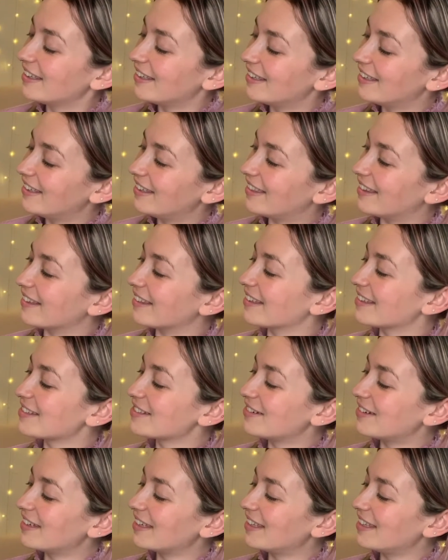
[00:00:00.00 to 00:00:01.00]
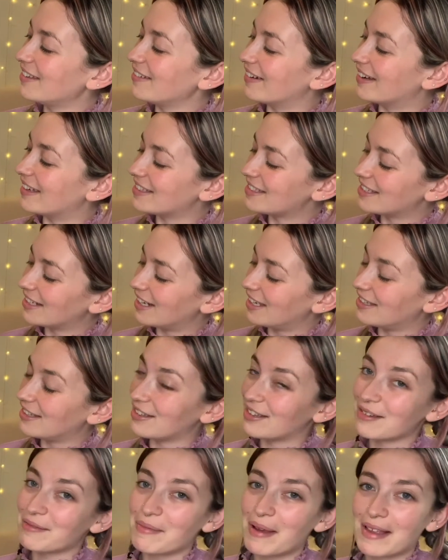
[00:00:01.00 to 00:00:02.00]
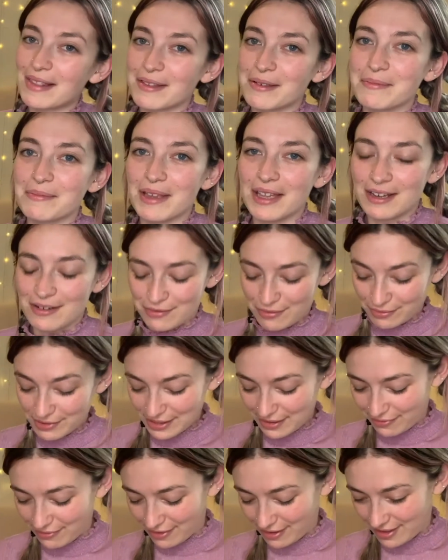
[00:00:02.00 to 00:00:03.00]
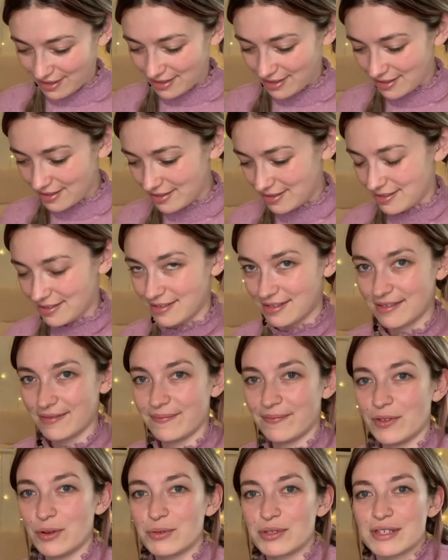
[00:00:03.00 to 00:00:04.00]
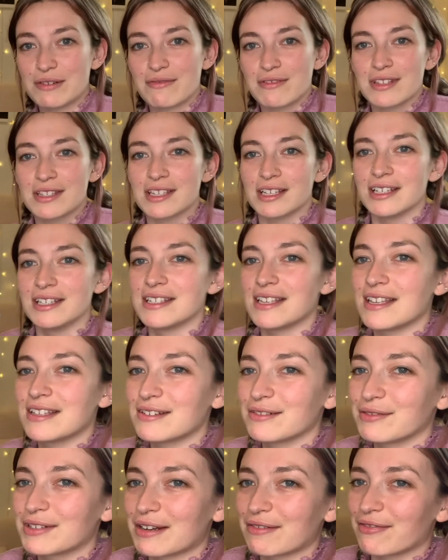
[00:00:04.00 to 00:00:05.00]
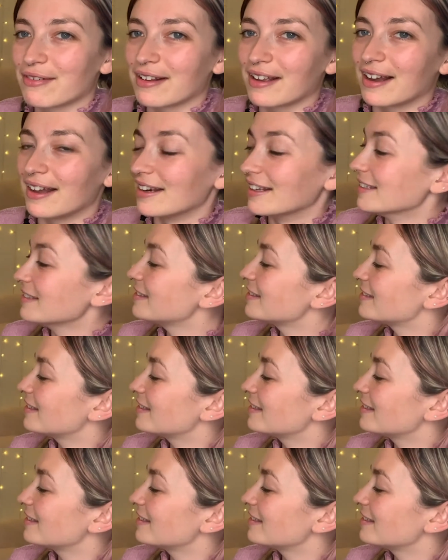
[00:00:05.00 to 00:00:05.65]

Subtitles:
I think that's quite cute actually, and you can make them in all different sizes and all different colours.